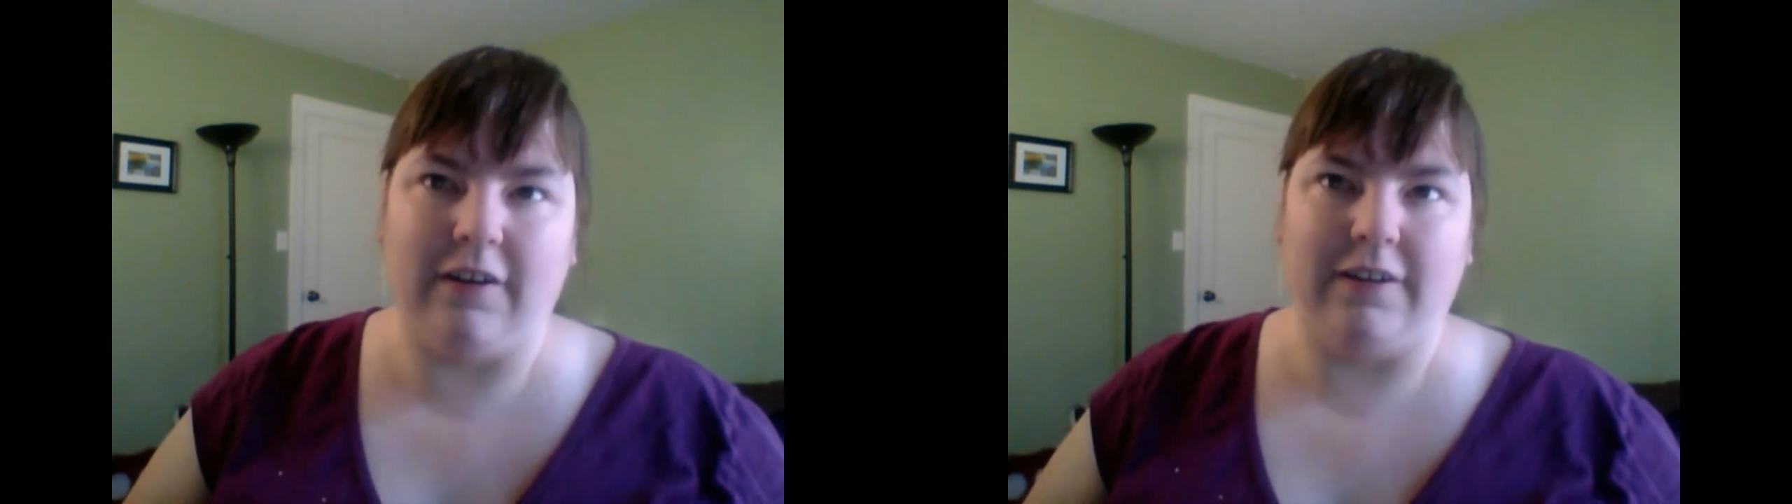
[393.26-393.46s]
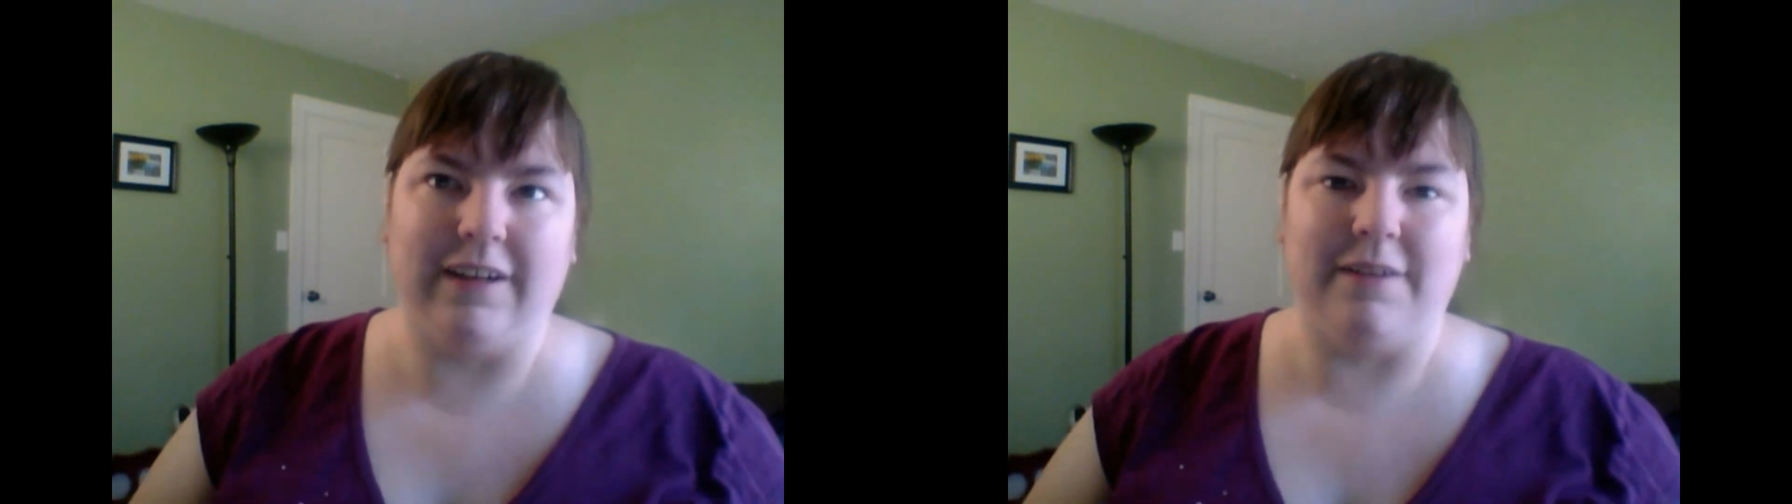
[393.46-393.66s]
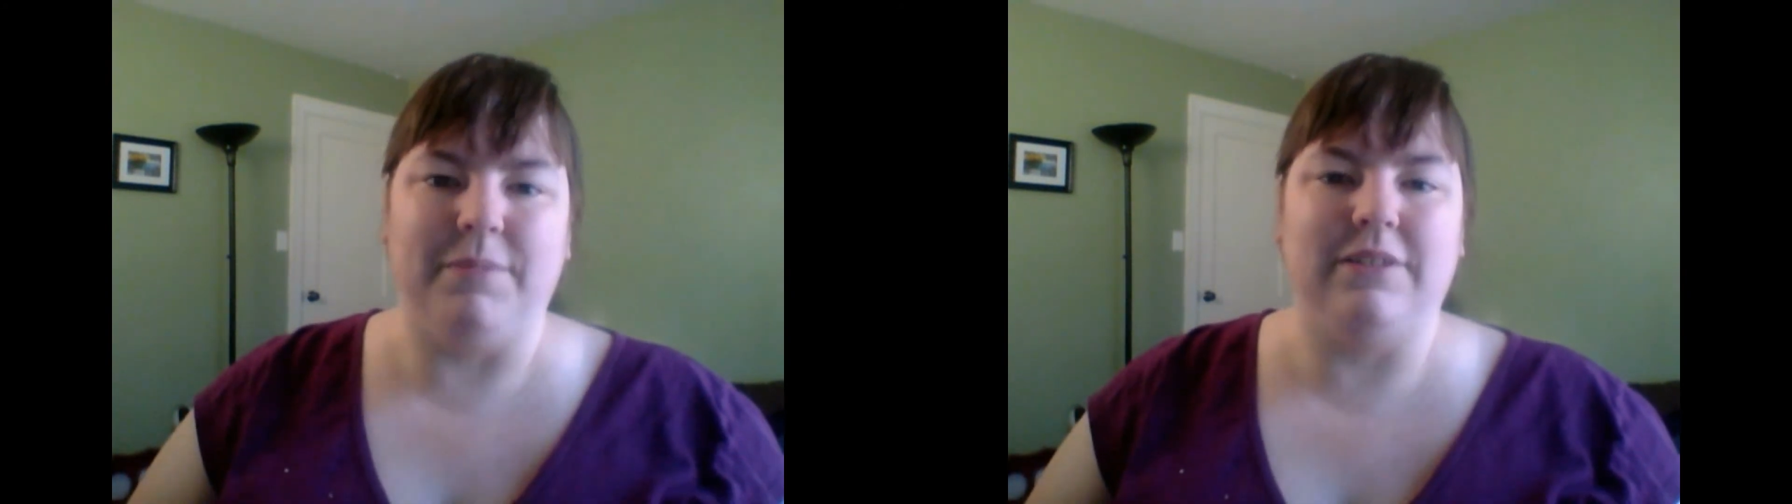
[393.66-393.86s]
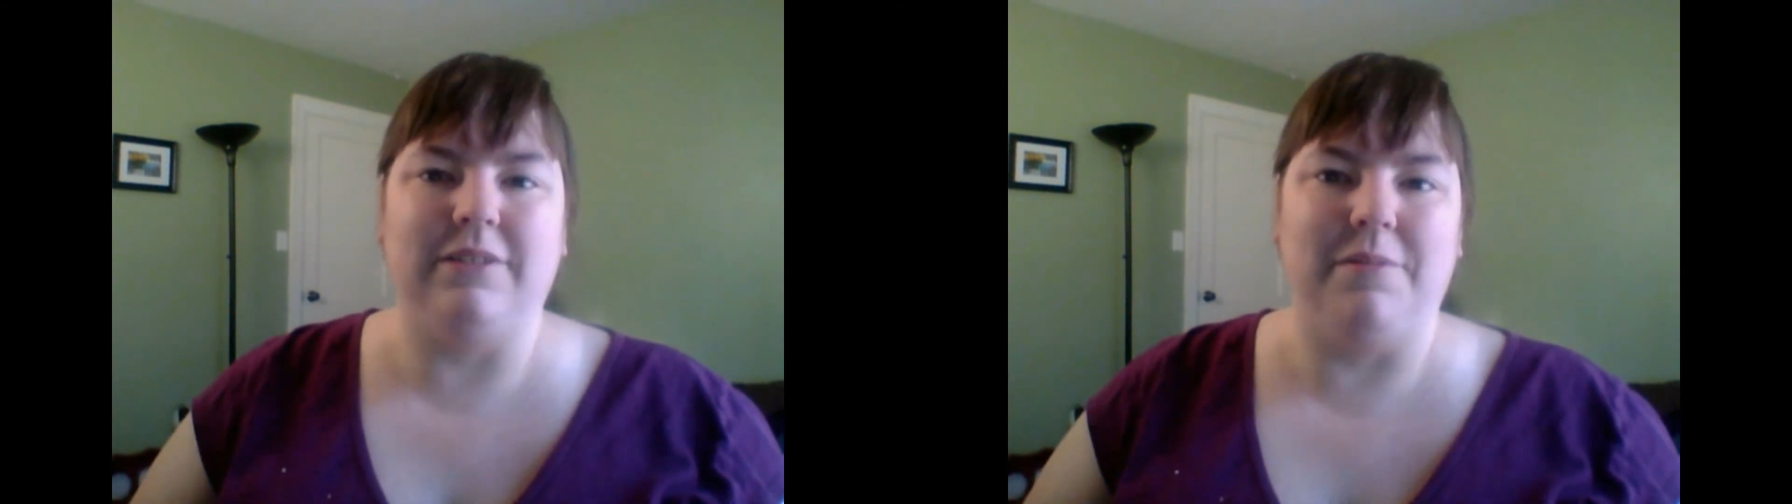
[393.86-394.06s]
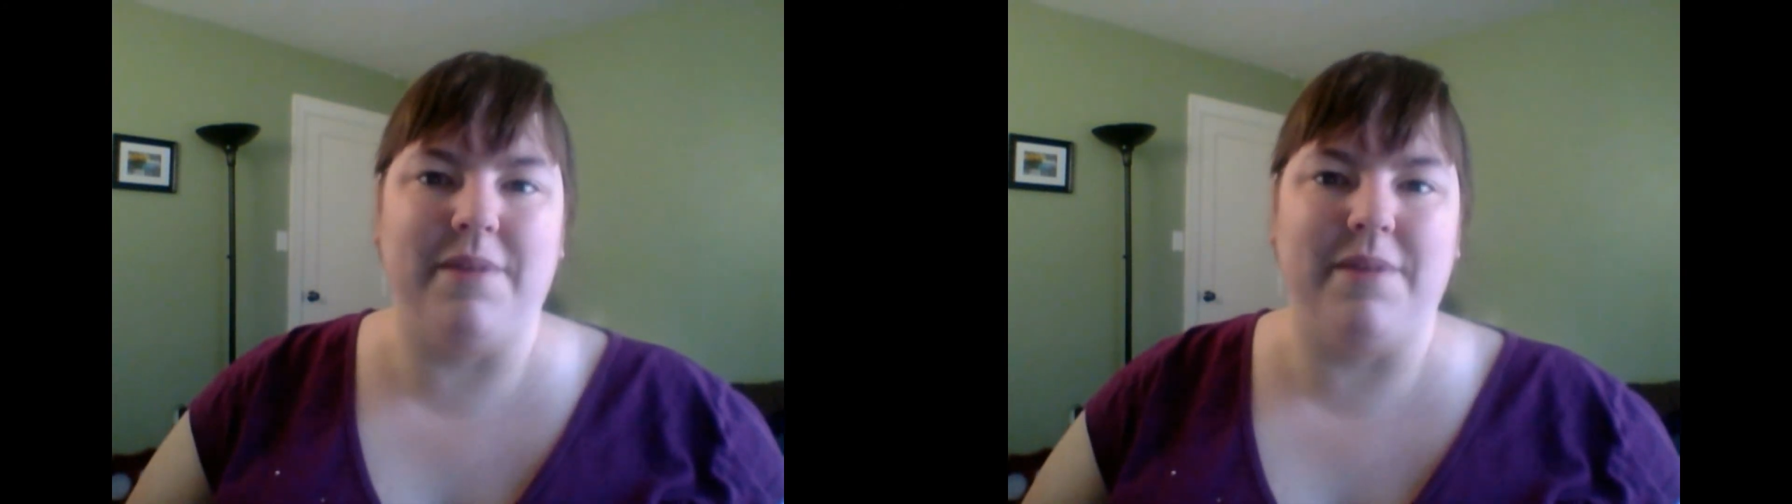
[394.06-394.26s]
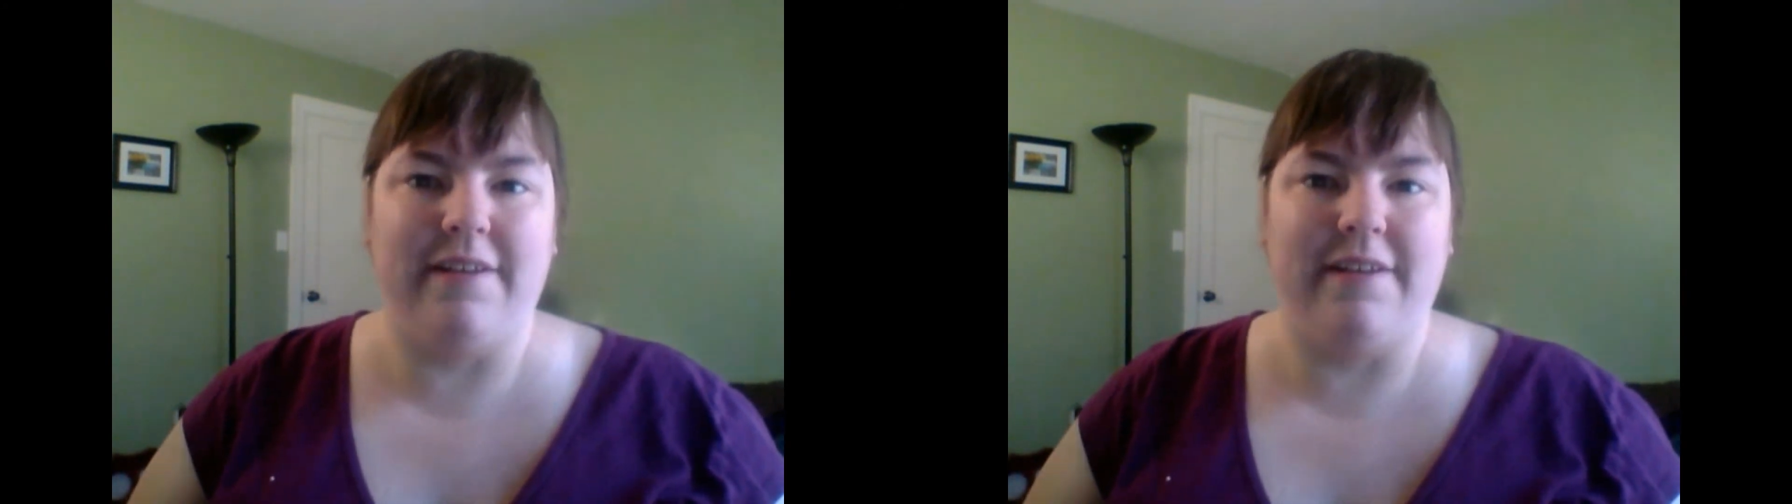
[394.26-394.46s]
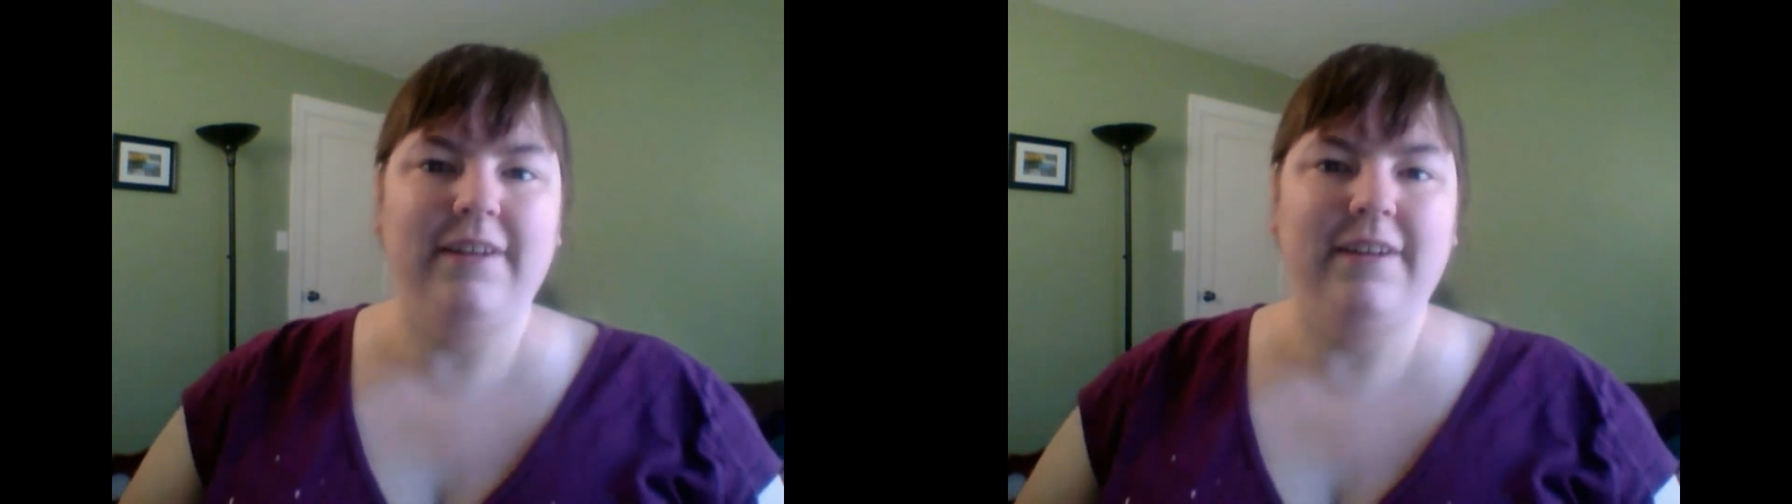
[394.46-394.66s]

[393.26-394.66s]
It got me so mad.